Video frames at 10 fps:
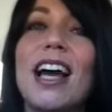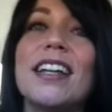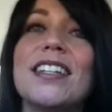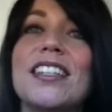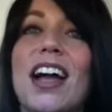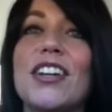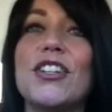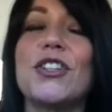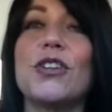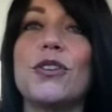I
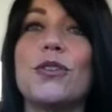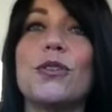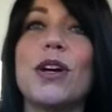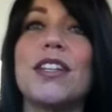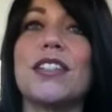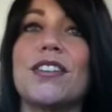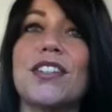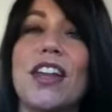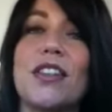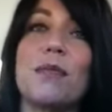decided to, as I
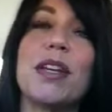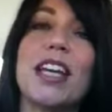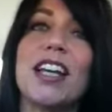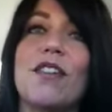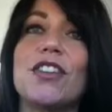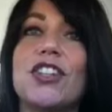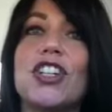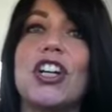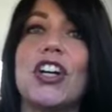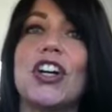said in the beginning of
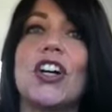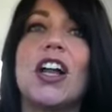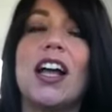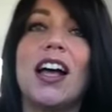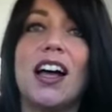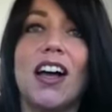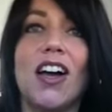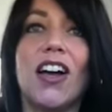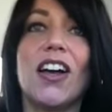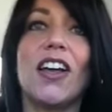this year,
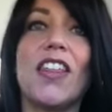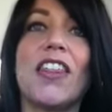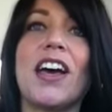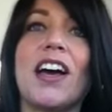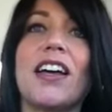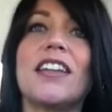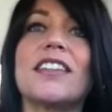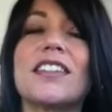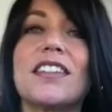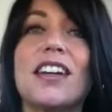
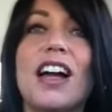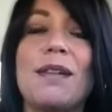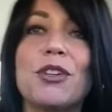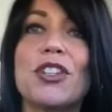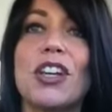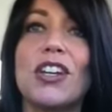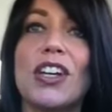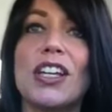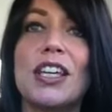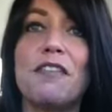that I'm just
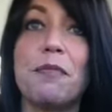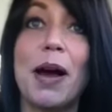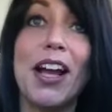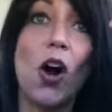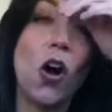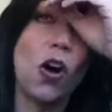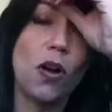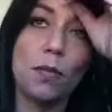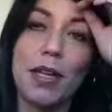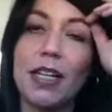going to give my
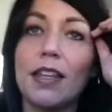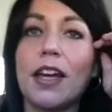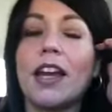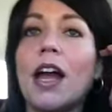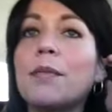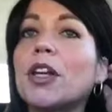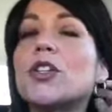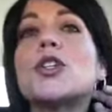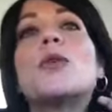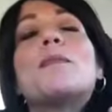all, meaning that I'm going to
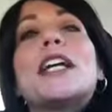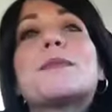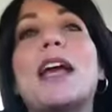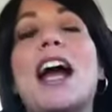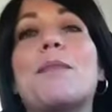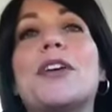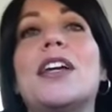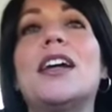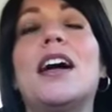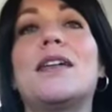do what makes me
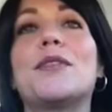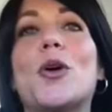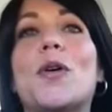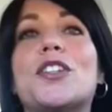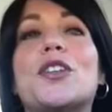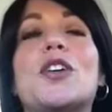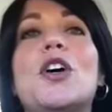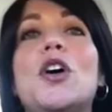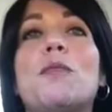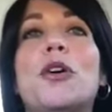happy. I'm going to
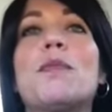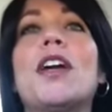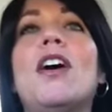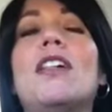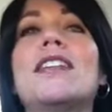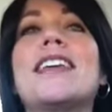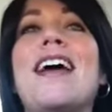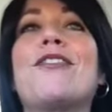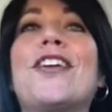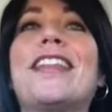put my all into
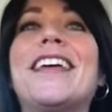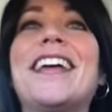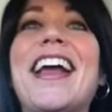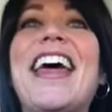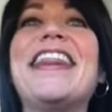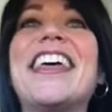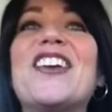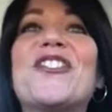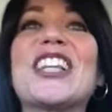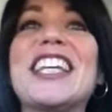everything and
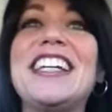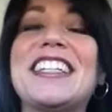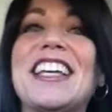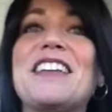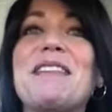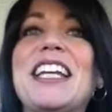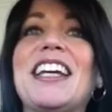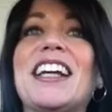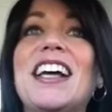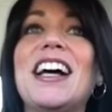then release it, meaning